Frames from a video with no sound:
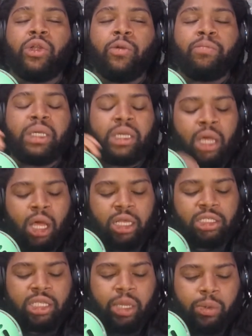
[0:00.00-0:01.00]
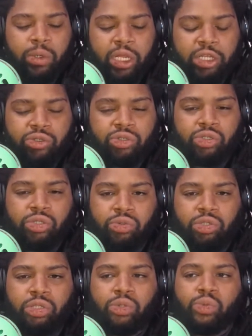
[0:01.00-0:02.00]
because they were
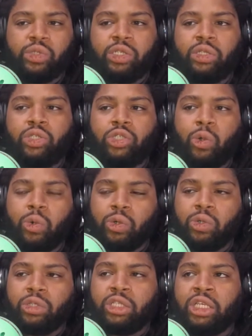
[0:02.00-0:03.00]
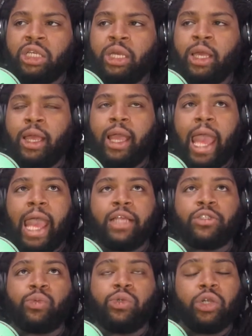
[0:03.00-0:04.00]
introduced to it so early
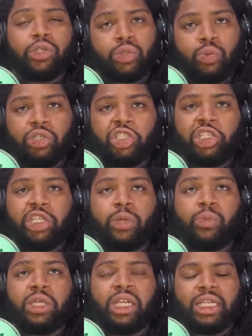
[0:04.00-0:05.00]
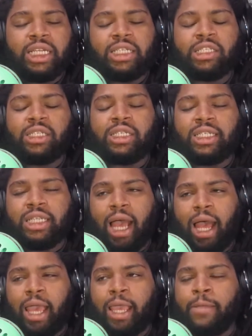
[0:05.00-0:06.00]
as we are squishy and we can easily
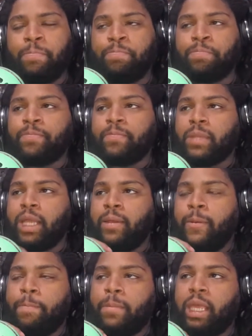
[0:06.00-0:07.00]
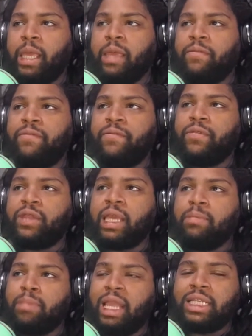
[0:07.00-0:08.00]
die, if they
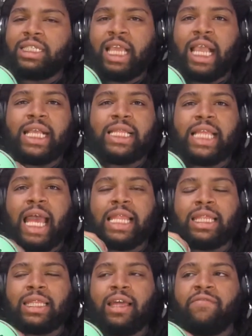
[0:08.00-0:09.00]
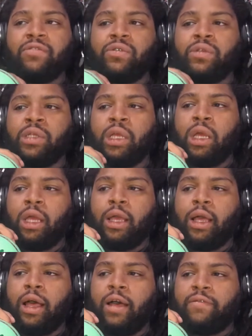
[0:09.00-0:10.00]
maintain that level
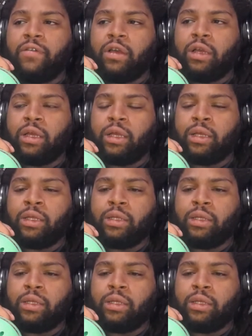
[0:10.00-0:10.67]
of